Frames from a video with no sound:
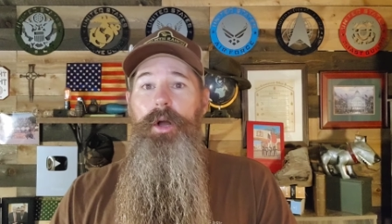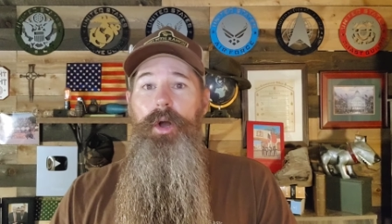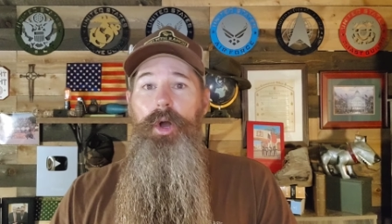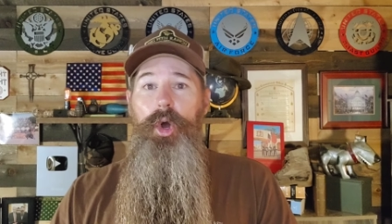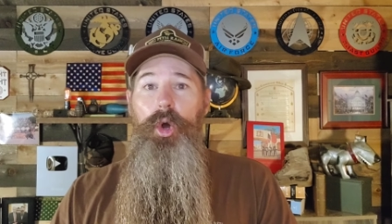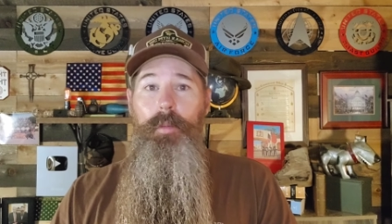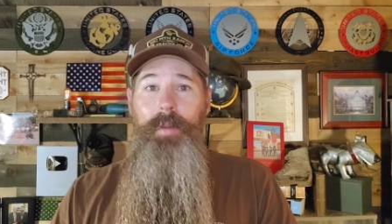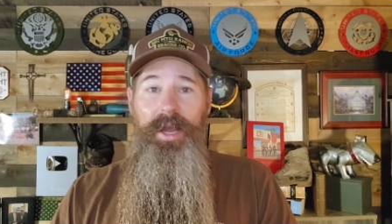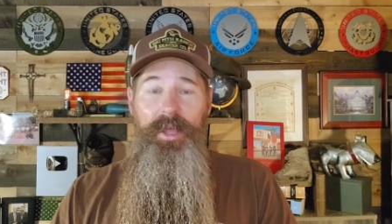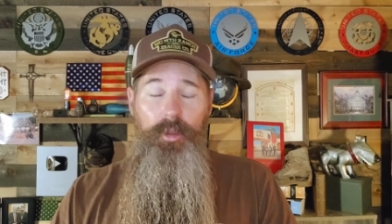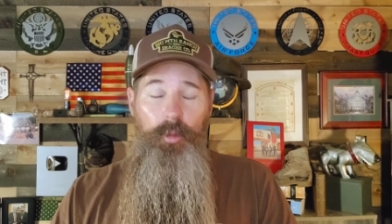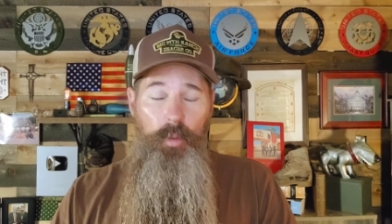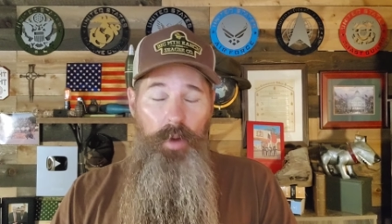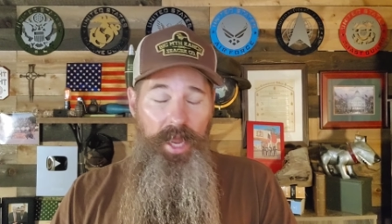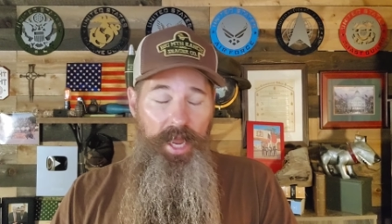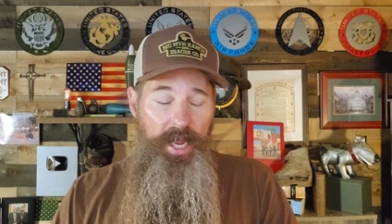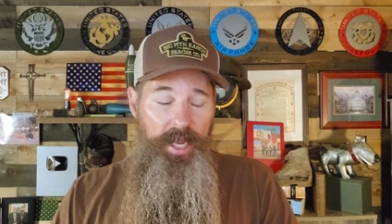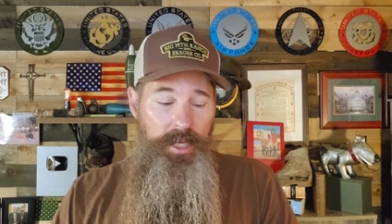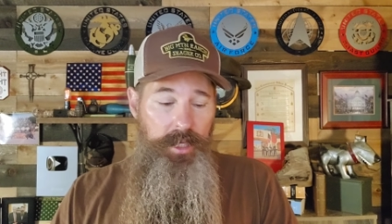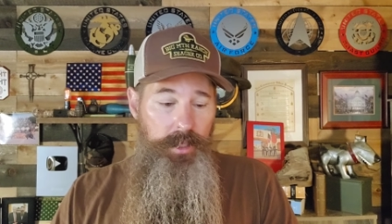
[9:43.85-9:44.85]
"Oh, by the
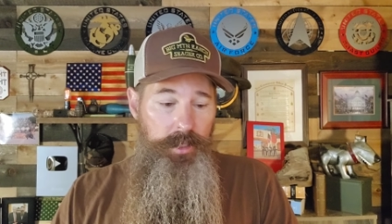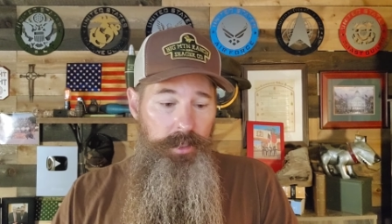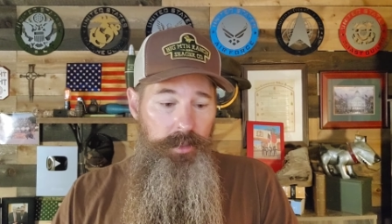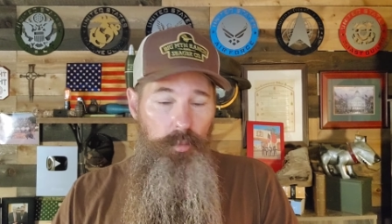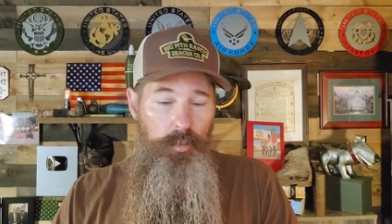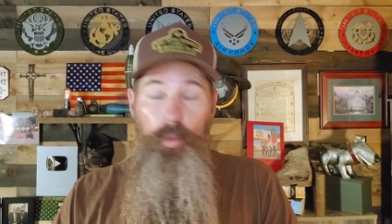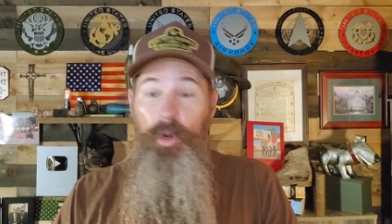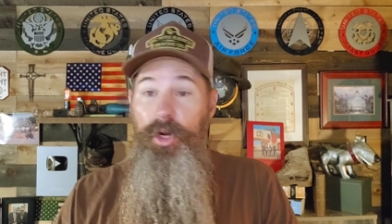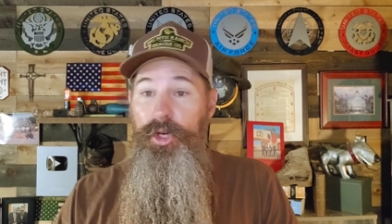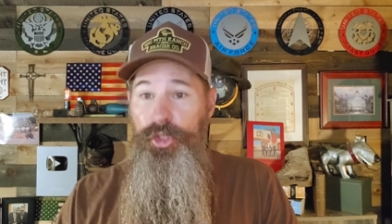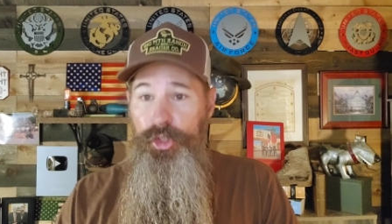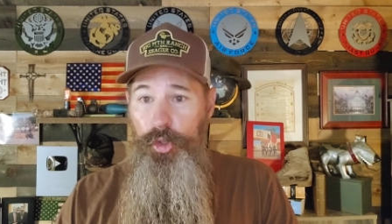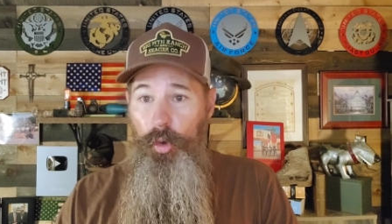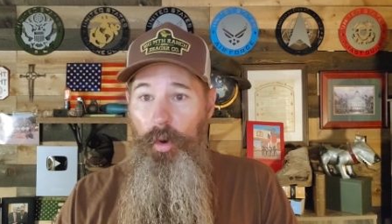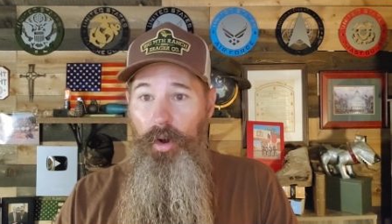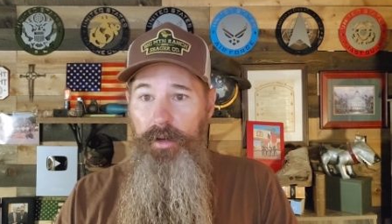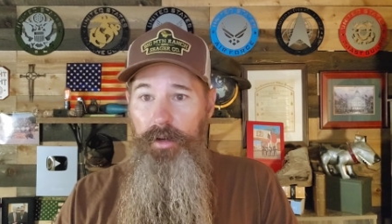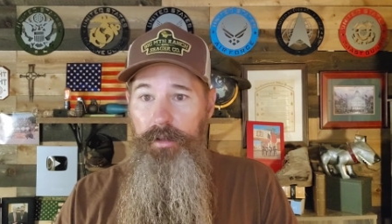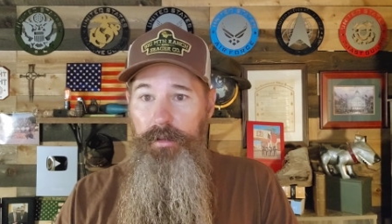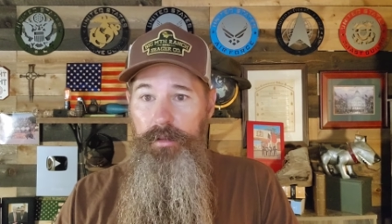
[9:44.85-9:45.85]
way, we're
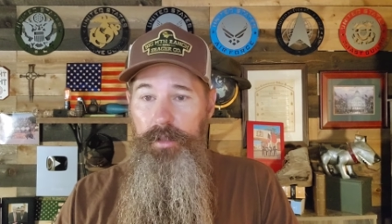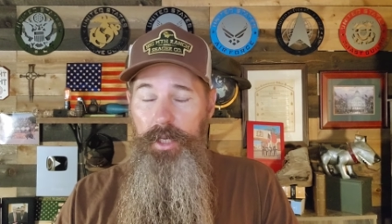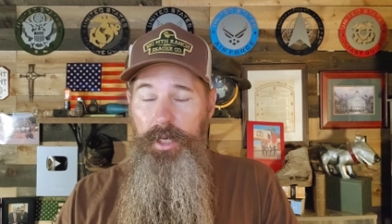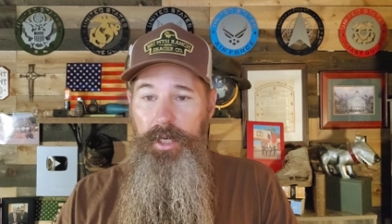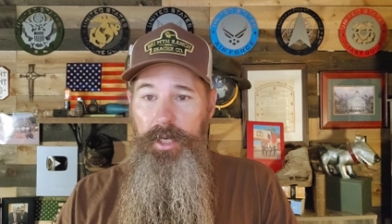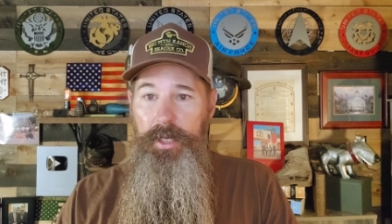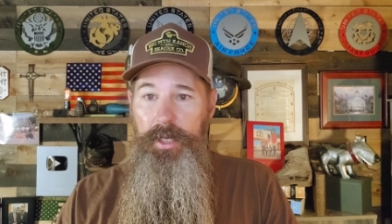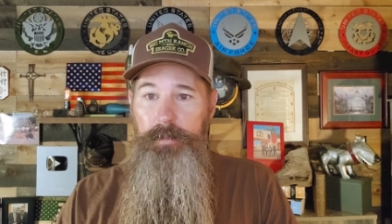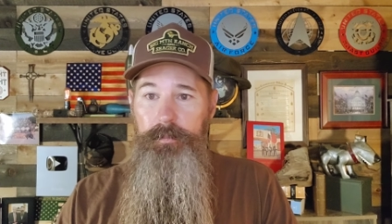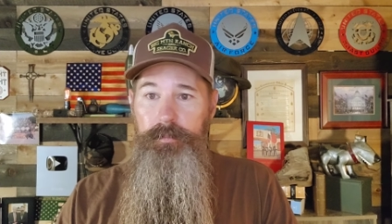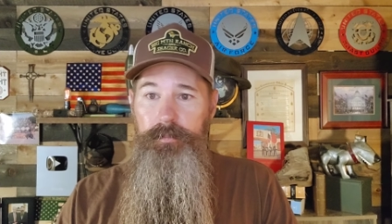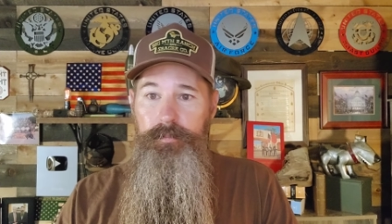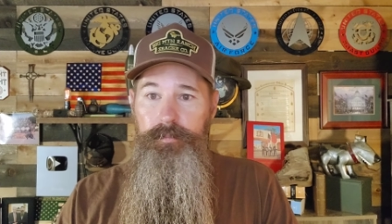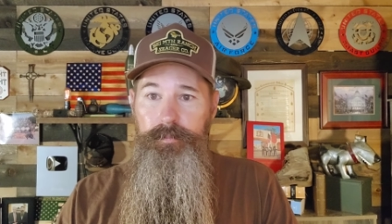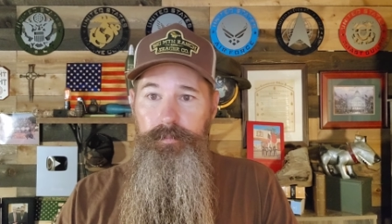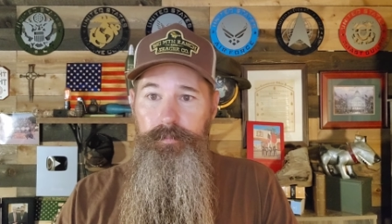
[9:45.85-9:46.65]
short um,